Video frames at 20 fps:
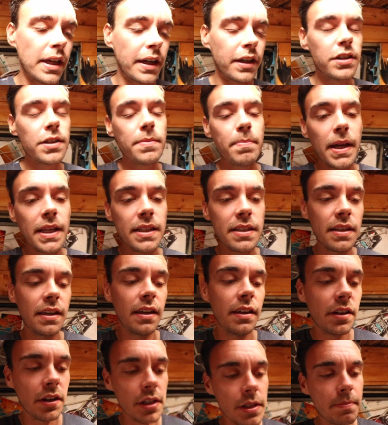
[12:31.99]
like
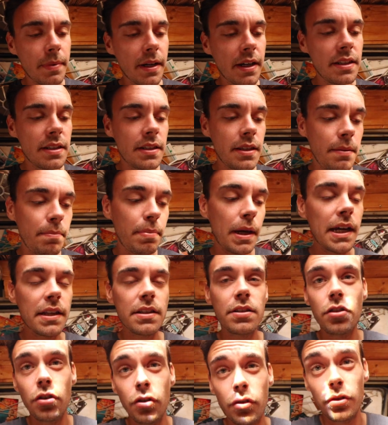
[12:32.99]
spicy, not spicy,
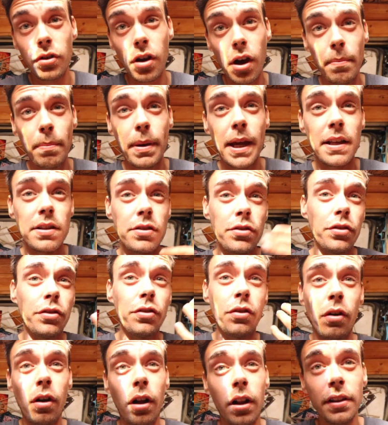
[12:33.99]
pesto, not pesto, you
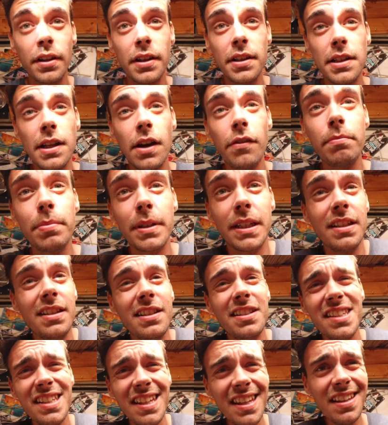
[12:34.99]
know, all this stuff, because
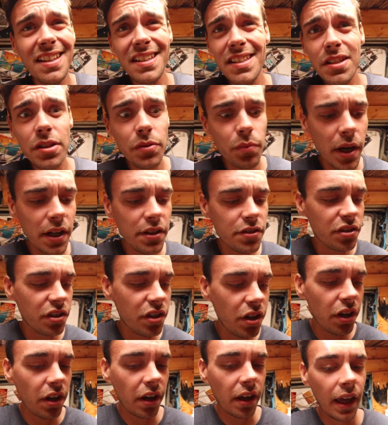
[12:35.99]
it's the easiest way to
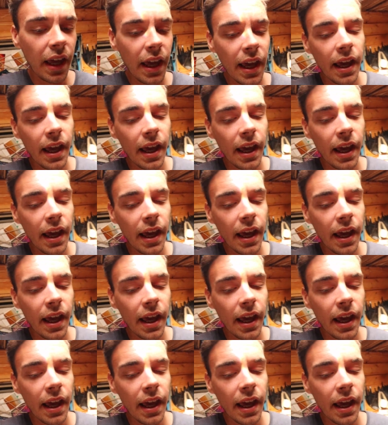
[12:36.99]
cook.